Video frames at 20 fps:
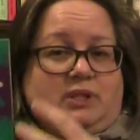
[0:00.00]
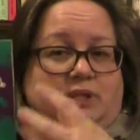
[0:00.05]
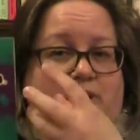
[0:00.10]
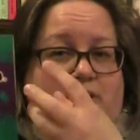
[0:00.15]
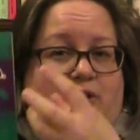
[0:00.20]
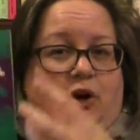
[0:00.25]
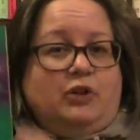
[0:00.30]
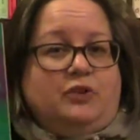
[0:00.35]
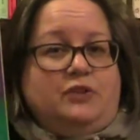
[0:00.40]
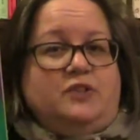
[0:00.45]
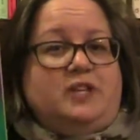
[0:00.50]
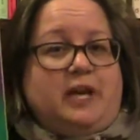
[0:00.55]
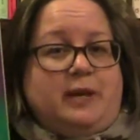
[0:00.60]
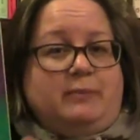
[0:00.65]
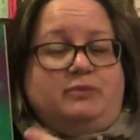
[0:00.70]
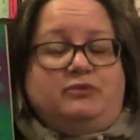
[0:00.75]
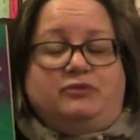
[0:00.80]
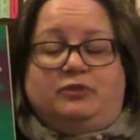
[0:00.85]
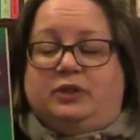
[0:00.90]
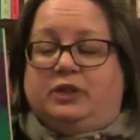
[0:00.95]

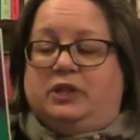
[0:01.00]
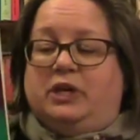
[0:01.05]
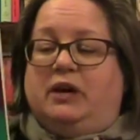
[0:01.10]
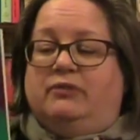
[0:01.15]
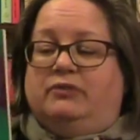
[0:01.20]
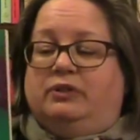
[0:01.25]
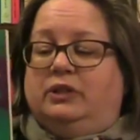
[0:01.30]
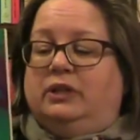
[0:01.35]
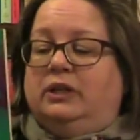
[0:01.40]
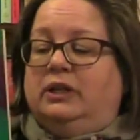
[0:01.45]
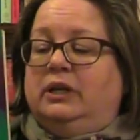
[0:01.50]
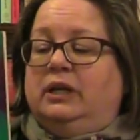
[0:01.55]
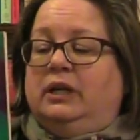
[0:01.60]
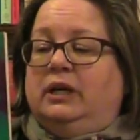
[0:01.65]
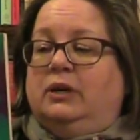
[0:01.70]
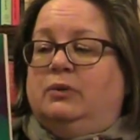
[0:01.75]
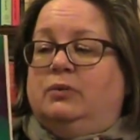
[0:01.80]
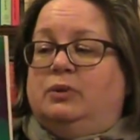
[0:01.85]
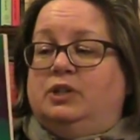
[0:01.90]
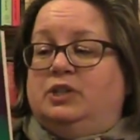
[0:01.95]
concept for the cover,
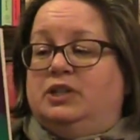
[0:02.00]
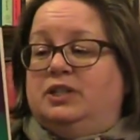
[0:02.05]
which